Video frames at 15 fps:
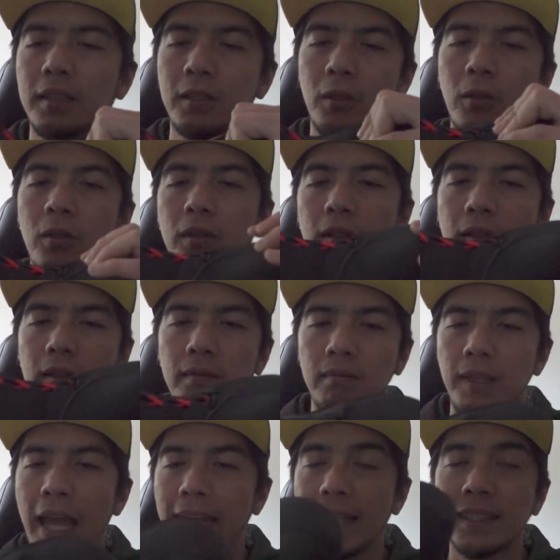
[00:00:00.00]
So
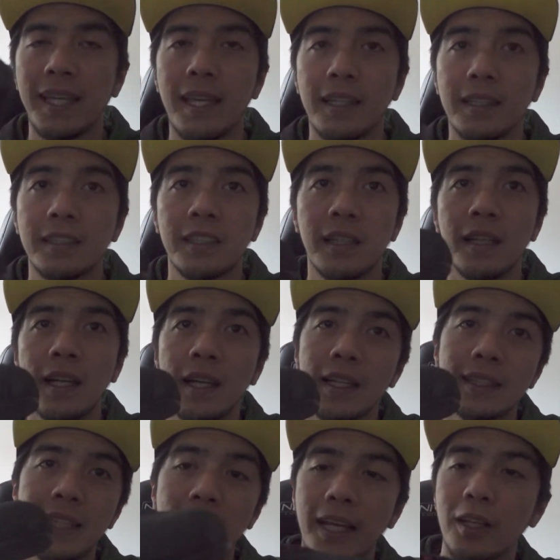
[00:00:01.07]
like I said, it's
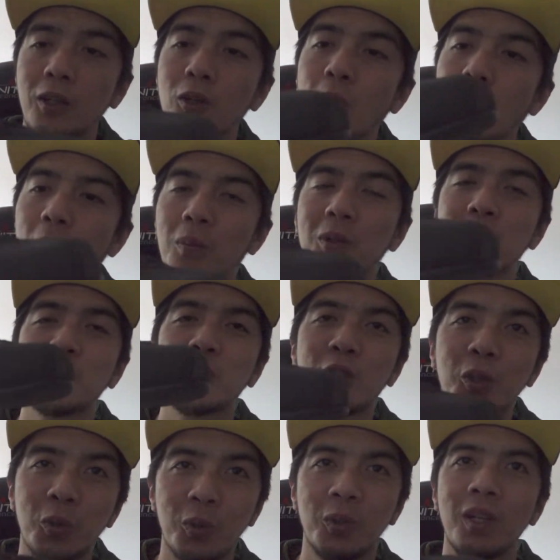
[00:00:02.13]
like a normal
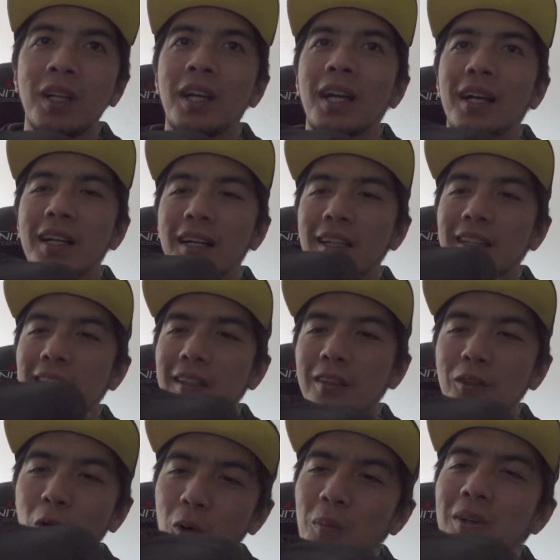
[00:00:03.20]
shoe, a
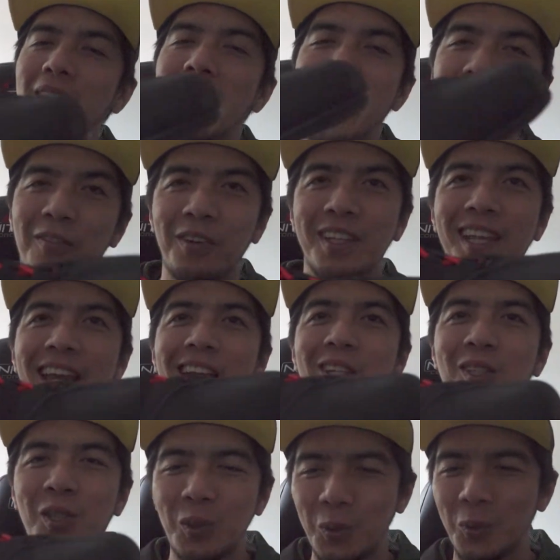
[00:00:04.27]
normal everyday
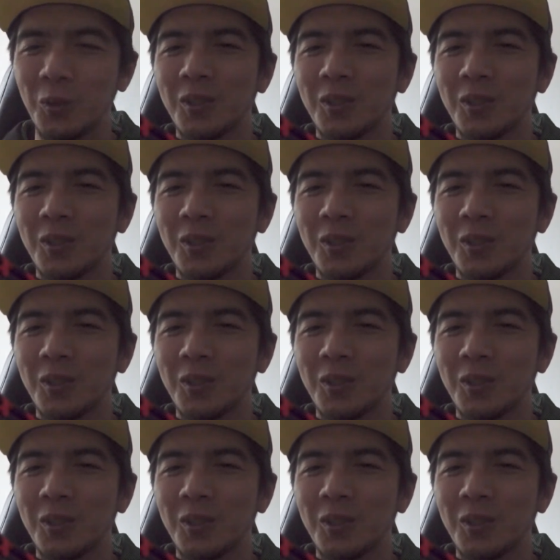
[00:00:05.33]
shoe.